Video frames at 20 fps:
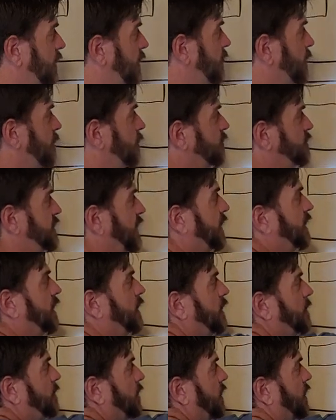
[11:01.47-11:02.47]
but a
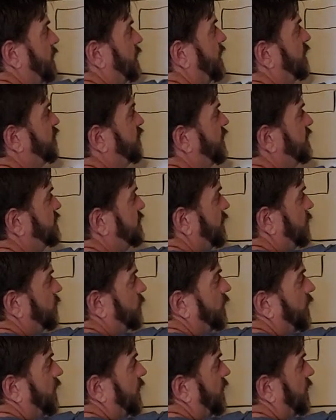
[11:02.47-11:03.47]
secondary market FHA
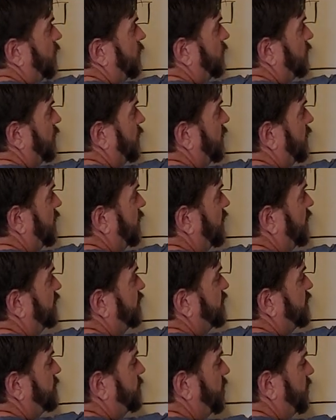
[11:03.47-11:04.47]
will not loan on it
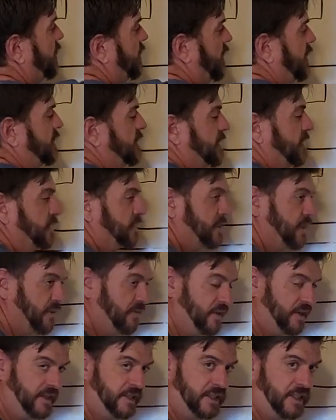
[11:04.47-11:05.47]
if it's pre
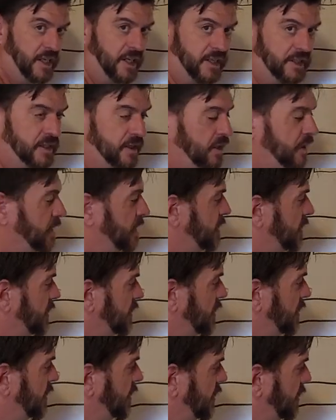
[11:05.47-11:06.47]
1976.
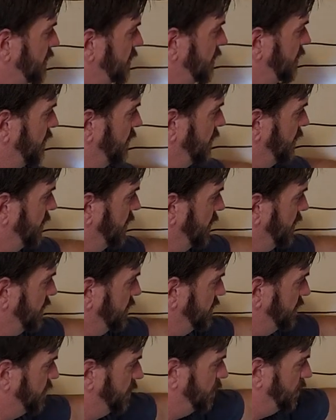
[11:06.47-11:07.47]

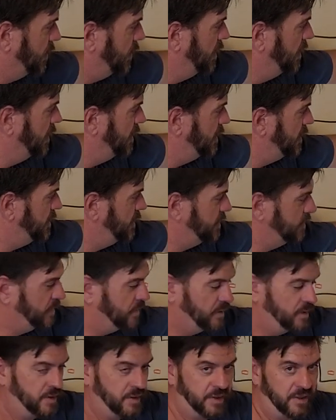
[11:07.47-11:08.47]
So you
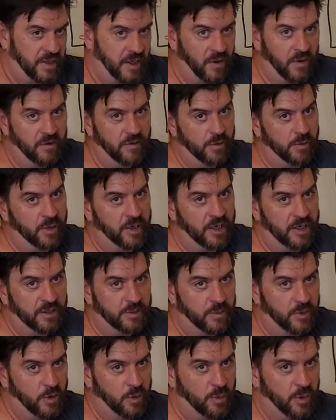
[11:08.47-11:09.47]
can tell everybody
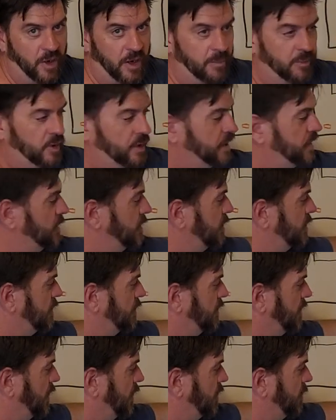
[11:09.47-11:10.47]
it's real property. You
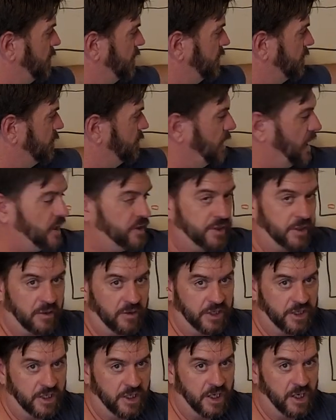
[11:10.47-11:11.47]
can tell them it
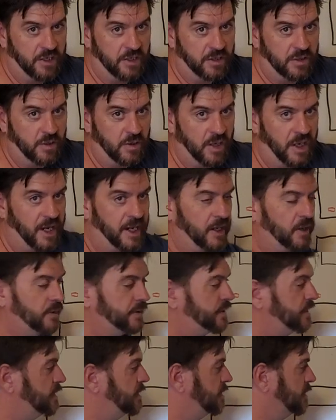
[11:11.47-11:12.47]
magically changed to a
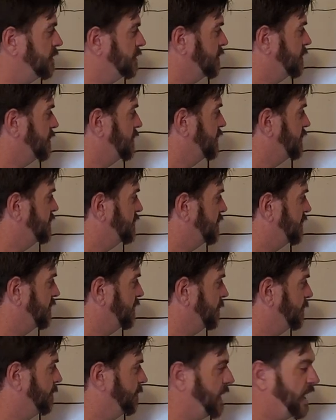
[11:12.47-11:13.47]
house or it's
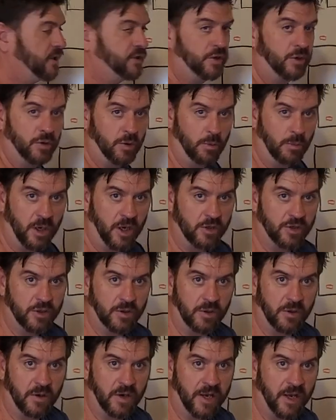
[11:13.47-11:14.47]
a magical
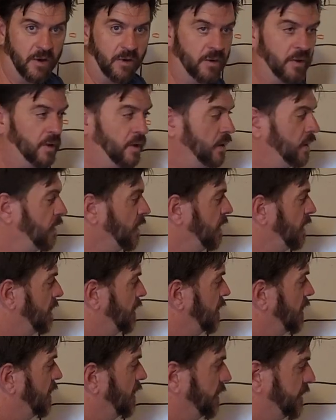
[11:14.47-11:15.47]
modular now.
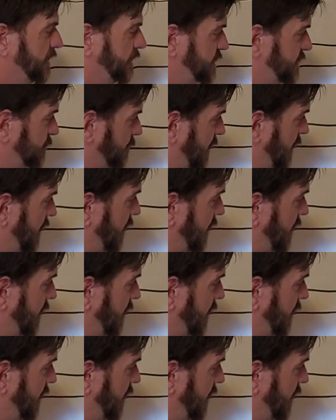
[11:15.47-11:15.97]
It doesn't